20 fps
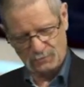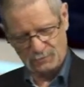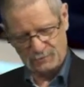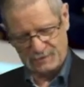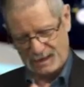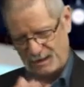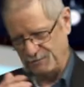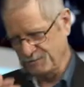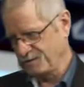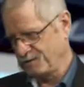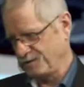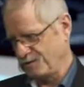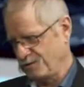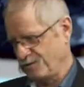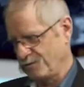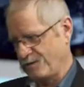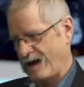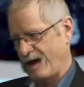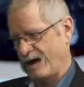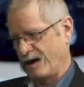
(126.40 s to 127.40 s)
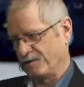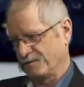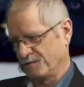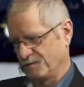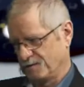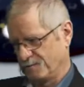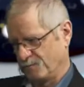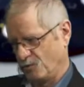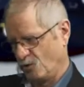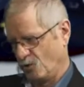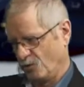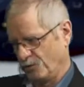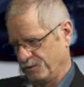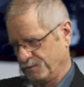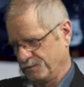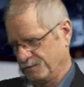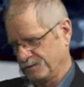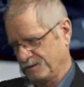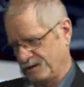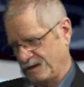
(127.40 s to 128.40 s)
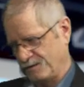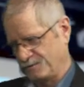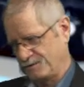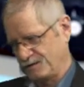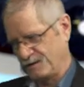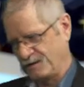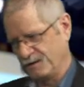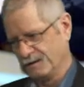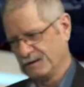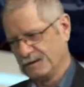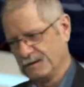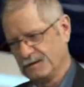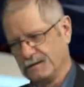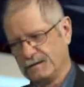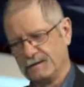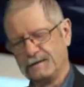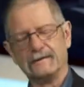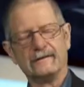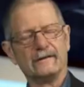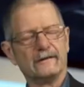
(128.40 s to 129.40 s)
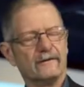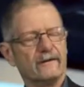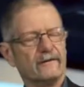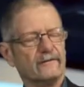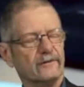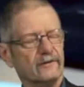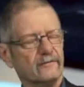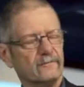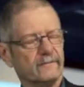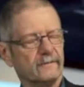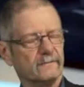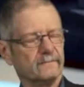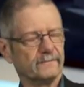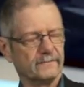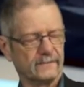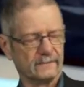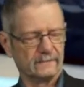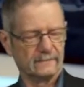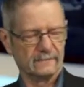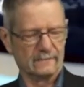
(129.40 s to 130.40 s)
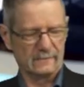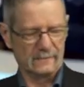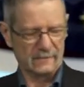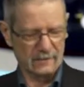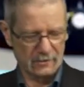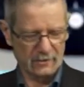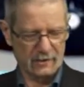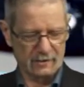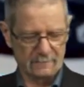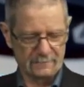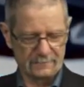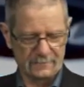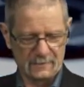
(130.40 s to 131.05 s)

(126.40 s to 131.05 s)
counter 0 as spawn counter 0 loop 0.